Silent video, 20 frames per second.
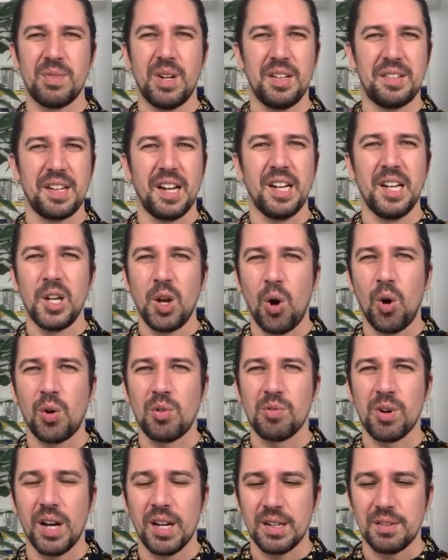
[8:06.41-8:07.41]
It's a
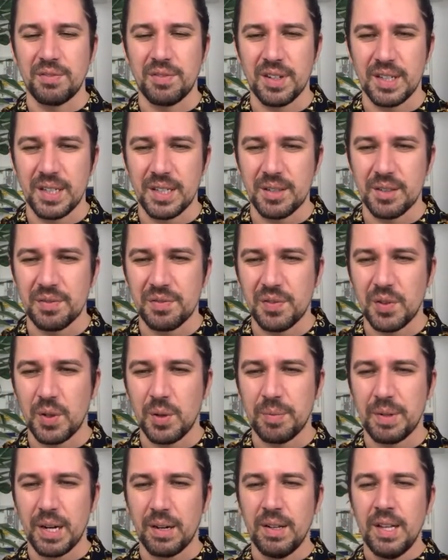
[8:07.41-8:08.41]
long run of really good
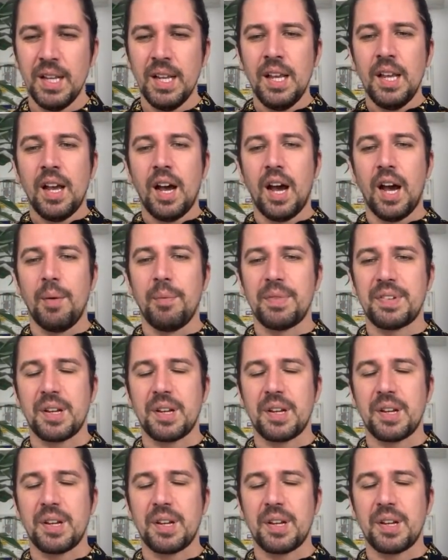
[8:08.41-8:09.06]
form now.